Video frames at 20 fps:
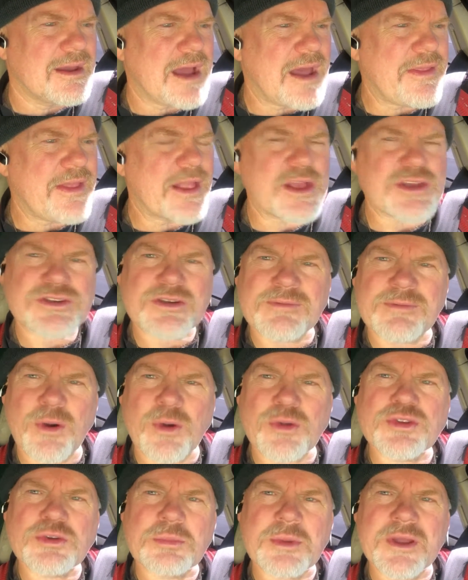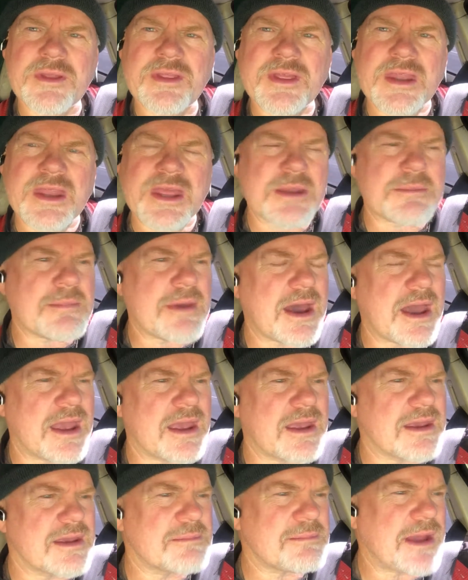think there's a vulnerability in
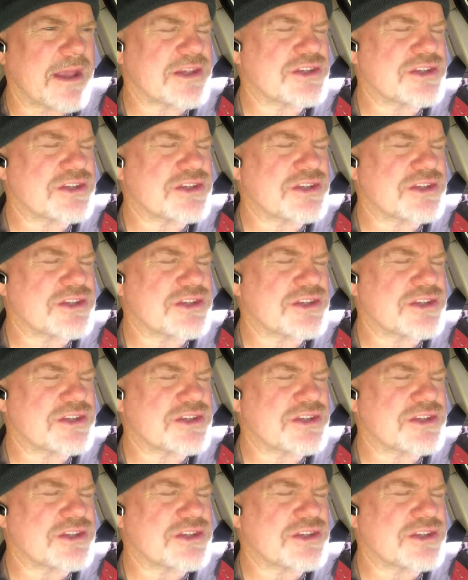my